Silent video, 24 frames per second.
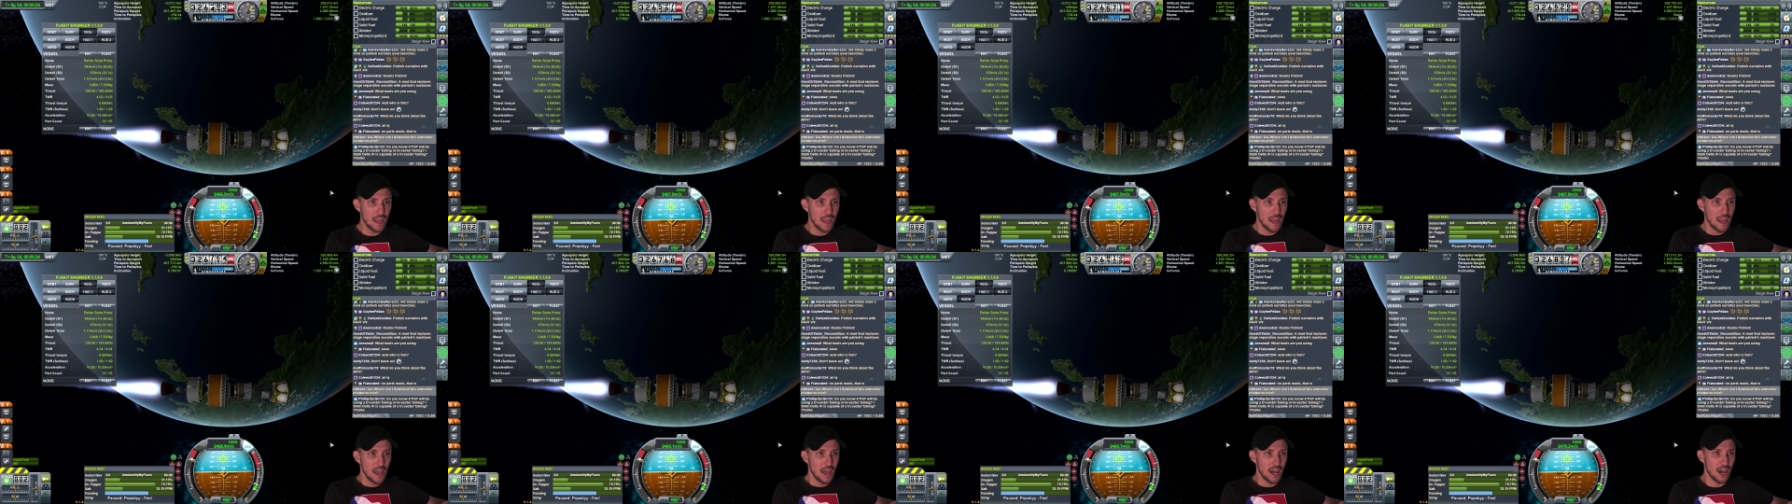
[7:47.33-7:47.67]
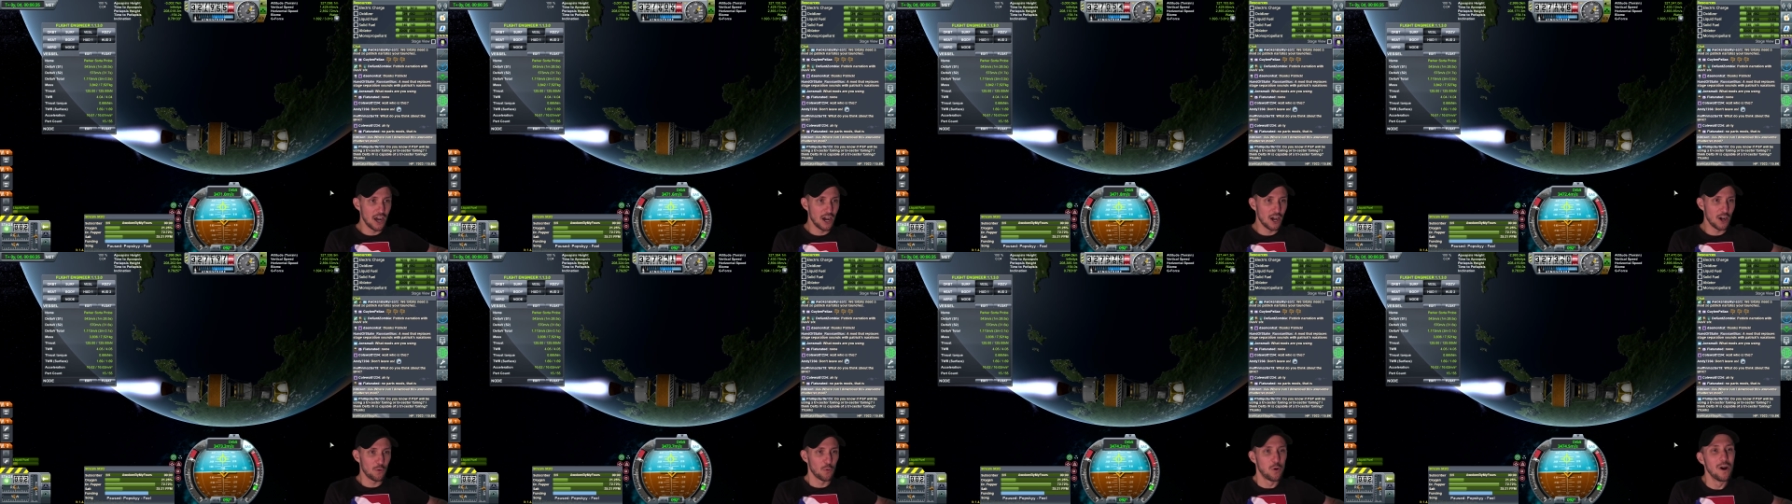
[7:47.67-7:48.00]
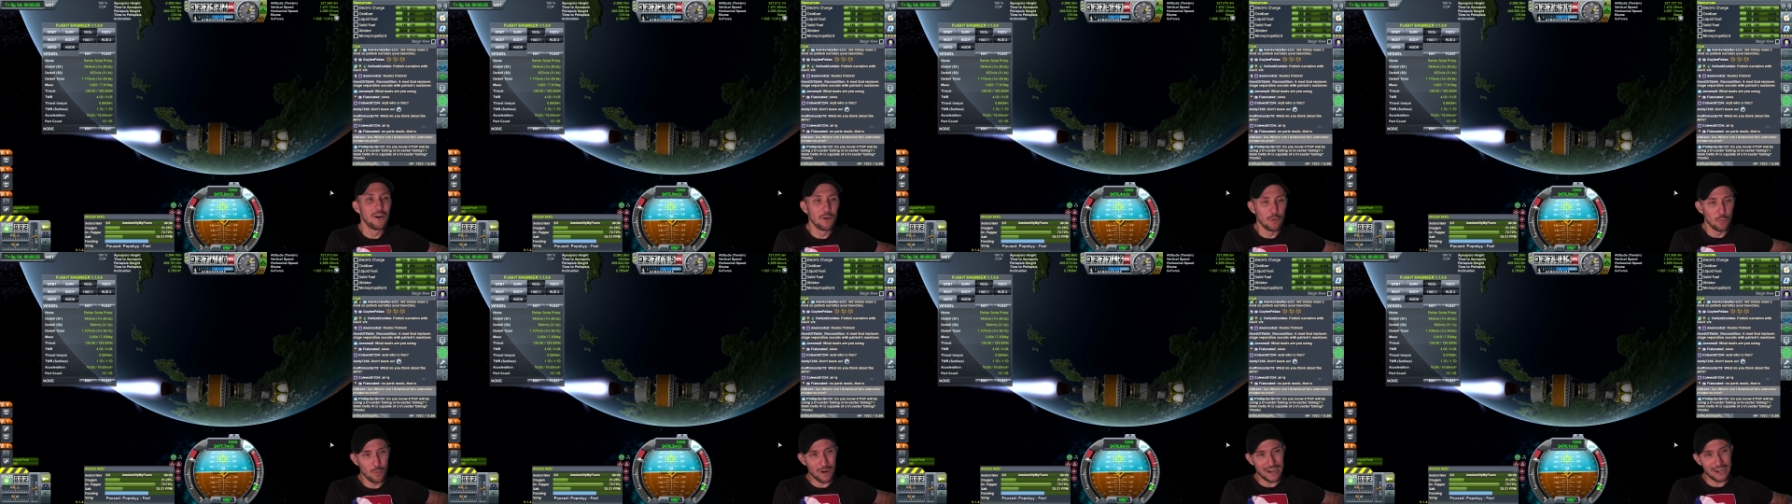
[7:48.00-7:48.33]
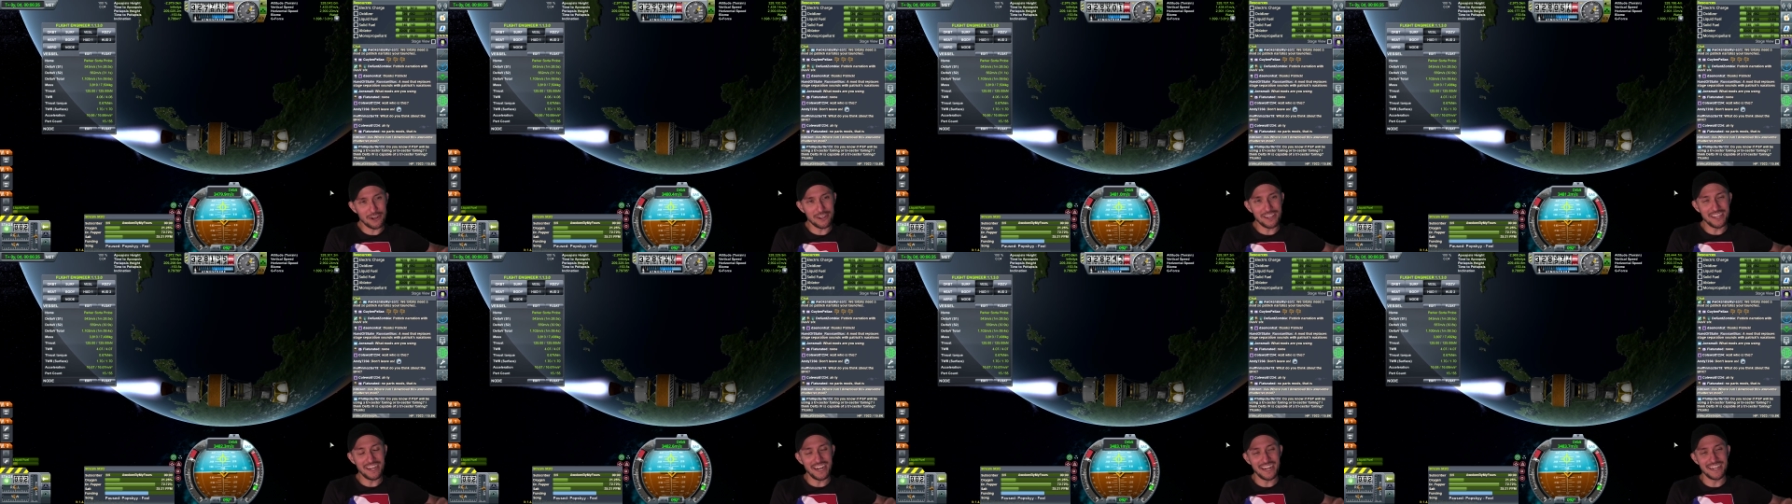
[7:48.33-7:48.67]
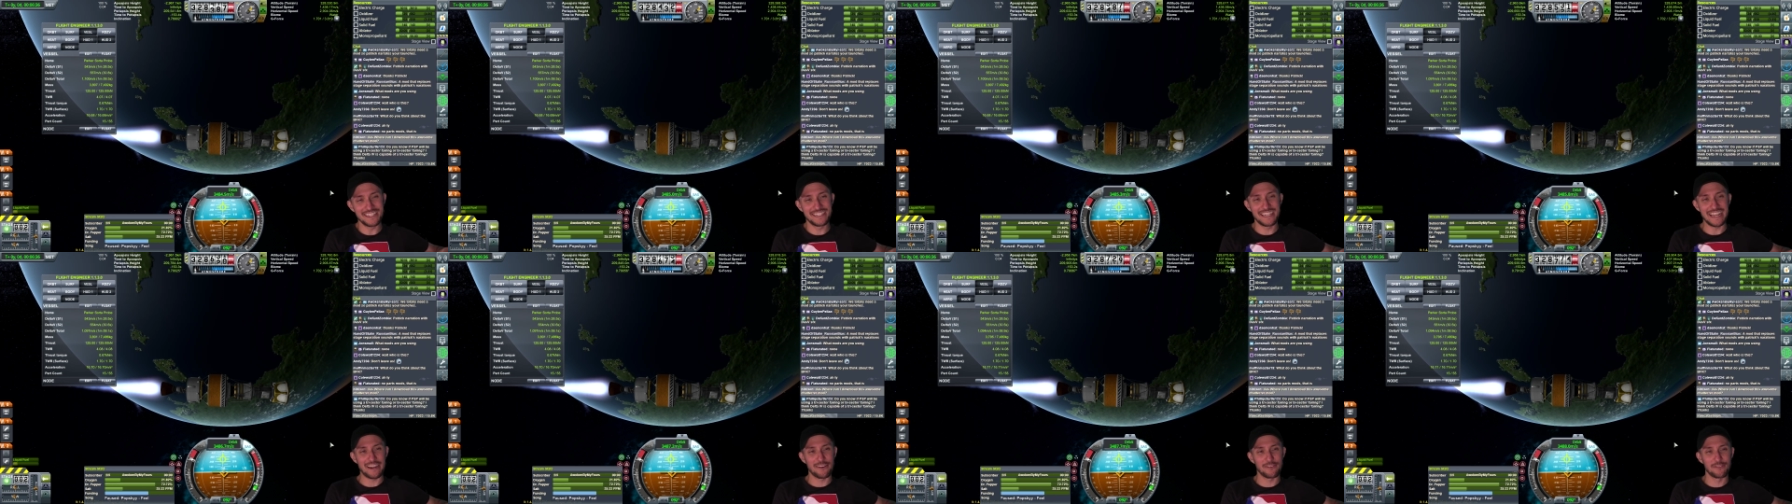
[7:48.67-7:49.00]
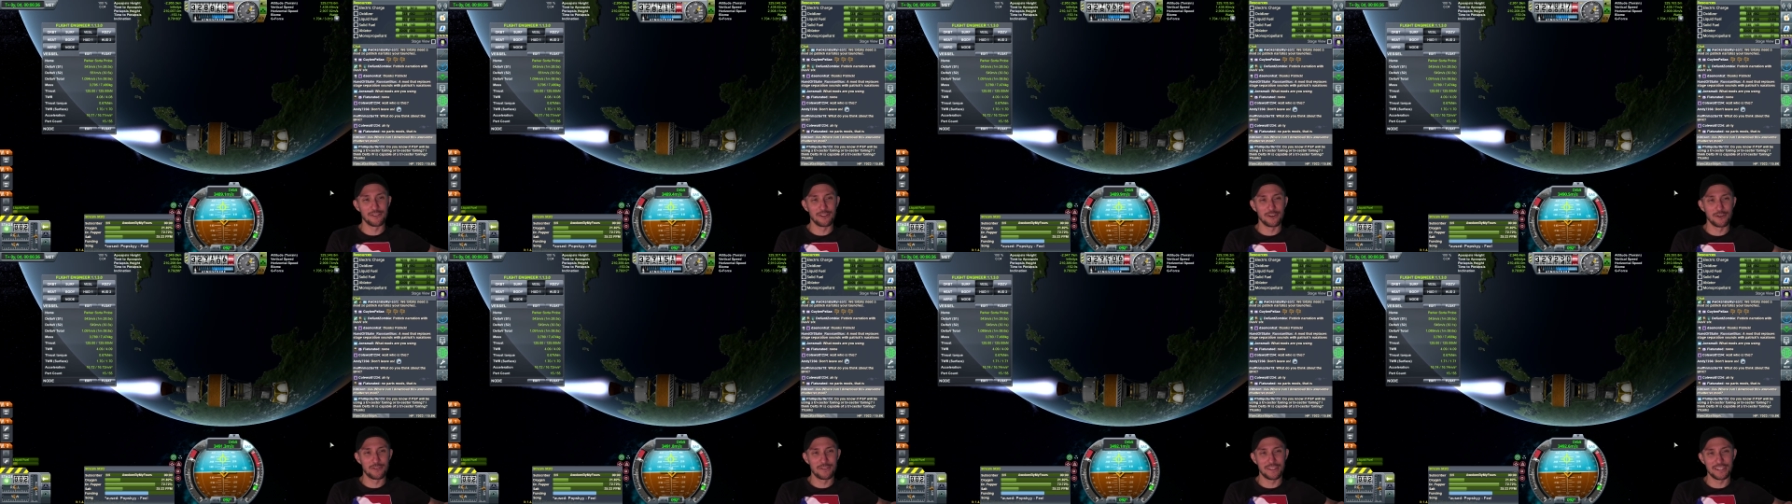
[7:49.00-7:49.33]
Where can I
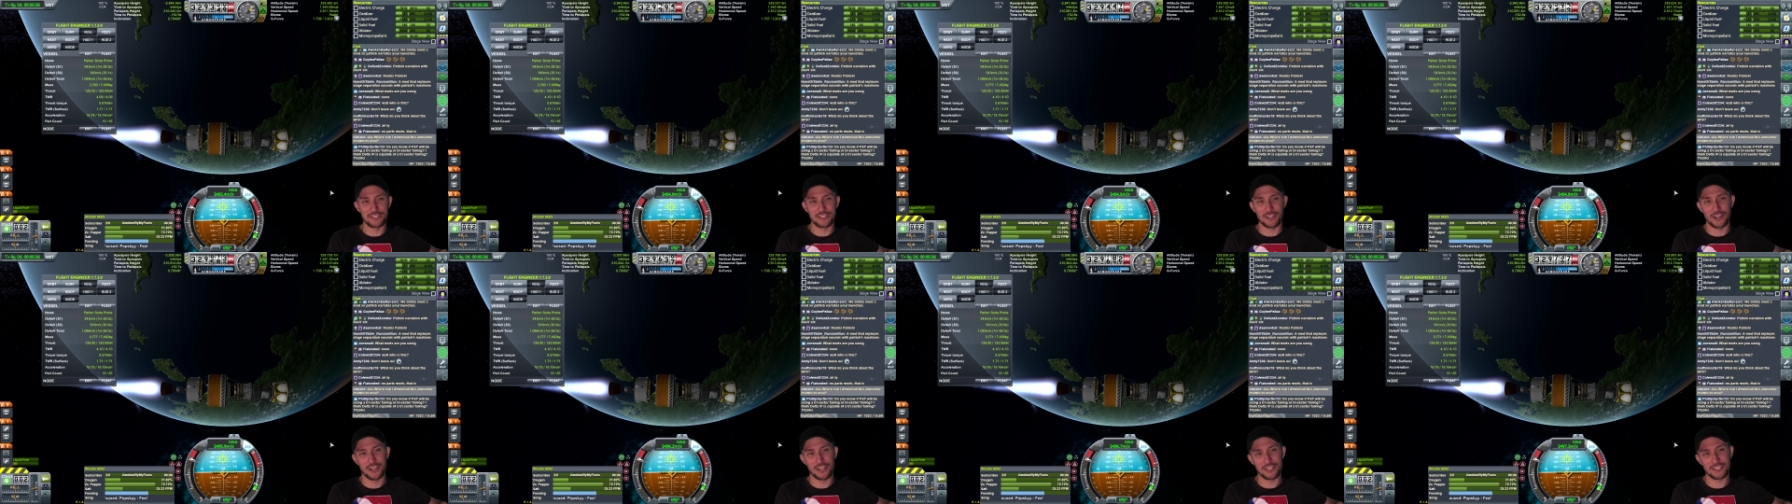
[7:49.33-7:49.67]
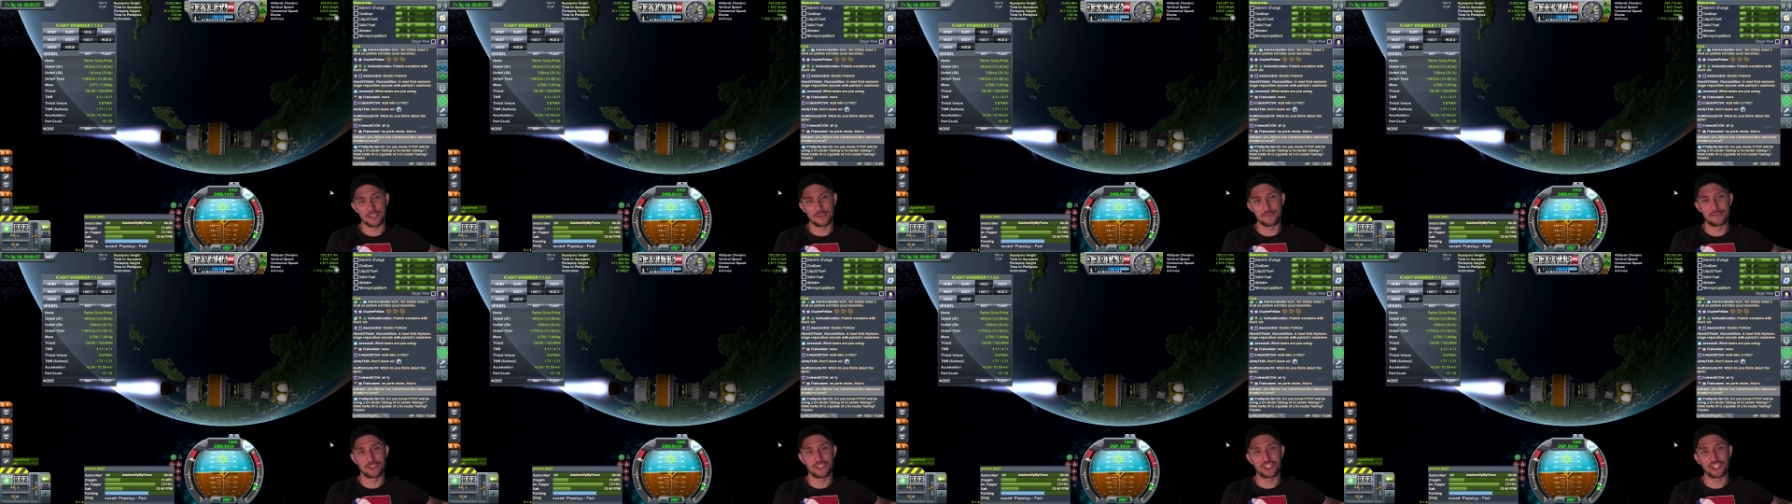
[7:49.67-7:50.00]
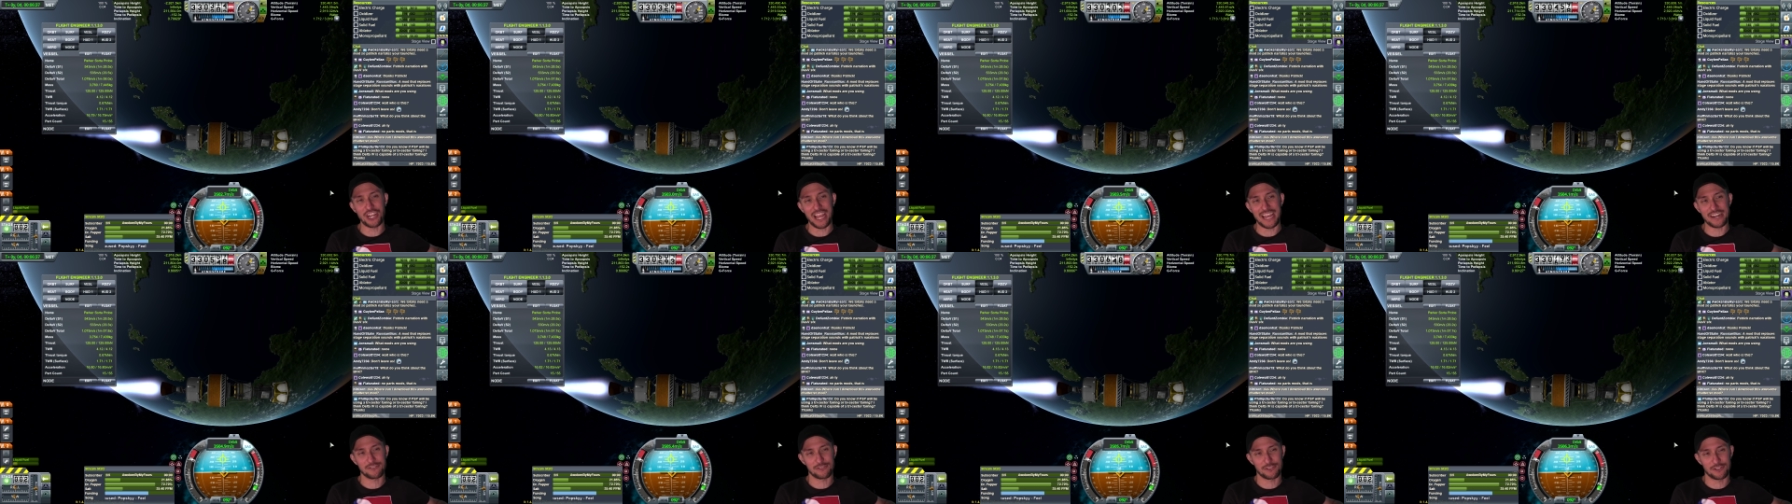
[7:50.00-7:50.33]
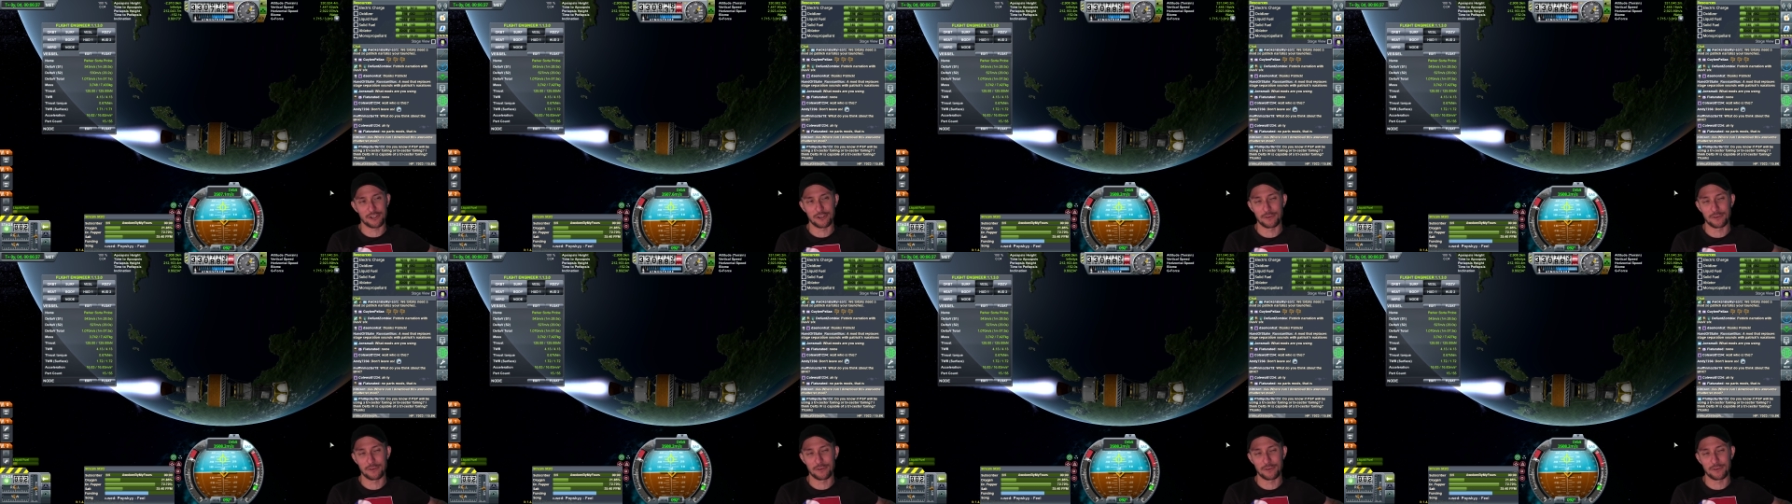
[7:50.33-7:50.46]
download this awesome Chatterer